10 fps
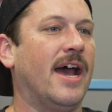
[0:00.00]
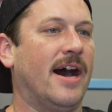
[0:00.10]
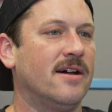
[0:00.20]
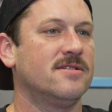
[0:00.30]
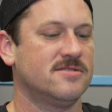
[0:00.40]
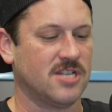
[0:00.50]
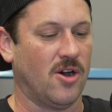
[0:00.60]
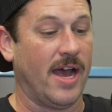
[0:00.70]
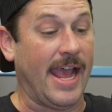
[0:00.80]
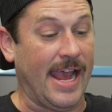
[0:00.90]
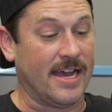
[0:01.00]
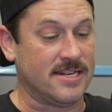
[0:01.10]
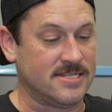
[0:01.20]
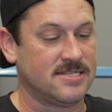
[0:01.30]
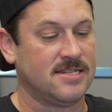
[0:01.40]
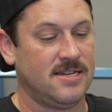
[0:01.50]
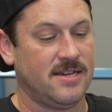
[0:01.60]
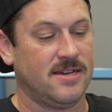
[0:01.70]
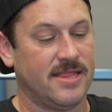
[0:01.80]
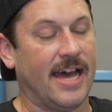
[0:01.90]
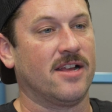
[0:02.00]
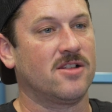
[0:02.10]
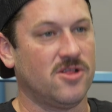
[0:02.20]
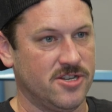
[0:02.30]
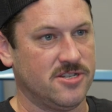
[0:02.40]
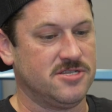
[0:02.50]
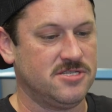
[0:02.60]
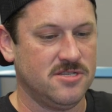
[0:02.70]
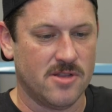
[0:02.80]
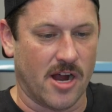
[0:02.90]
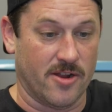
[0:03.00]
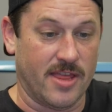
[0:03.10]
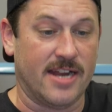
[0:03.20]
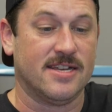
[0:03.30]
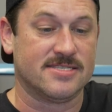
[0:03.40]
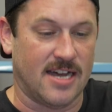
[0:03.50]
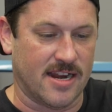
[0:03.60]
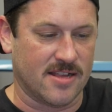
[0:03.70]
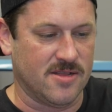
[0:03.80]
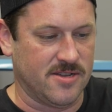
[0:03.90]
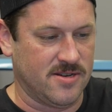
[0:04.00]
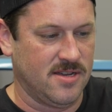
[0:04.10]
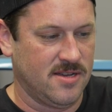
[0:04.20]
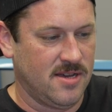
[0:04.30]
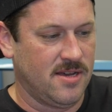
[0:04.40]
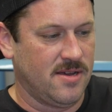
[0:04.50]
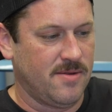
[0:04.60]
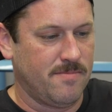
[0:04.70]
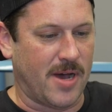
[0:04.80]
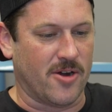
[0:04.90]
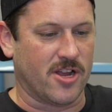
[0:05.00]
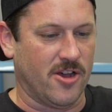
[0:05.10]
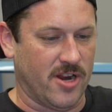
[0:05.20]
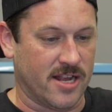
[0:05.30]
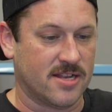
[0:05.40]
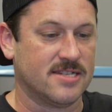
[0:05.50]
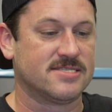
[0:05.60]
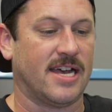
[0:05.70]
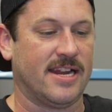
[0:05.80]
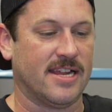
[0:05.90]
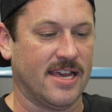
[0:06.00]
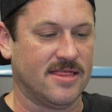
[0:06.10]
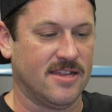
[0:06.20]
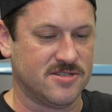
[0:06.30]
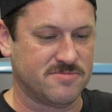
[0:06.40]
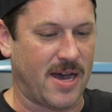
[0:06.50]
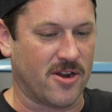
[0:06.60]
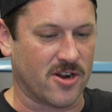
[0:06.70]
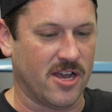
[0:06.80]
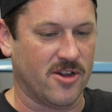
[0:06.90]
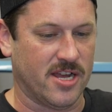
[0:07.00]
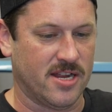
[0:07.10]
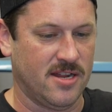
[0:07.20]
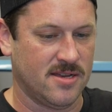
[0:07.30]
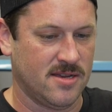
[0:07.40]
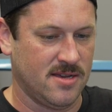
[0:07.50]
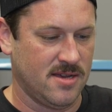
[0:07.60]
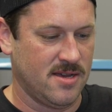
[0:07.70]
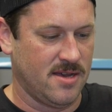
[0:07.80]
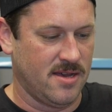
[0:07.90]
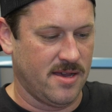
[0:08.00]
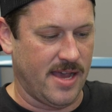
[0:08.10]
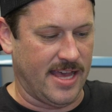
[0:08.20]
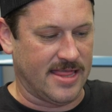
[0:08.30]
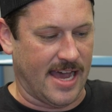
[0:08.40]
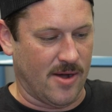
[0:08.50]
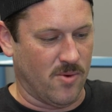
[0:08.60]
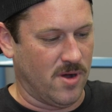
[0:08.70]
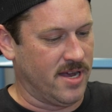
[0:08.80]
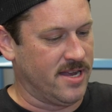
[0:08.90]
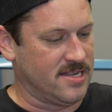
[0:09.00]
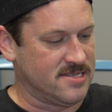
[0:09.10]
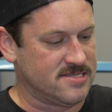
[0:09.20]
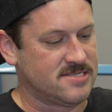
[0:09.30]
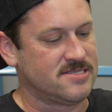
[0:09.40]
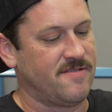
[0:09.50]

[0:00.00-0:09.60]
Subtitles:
Yeah. So, and that does not include powder coating, because I had to get those powder coated, and that was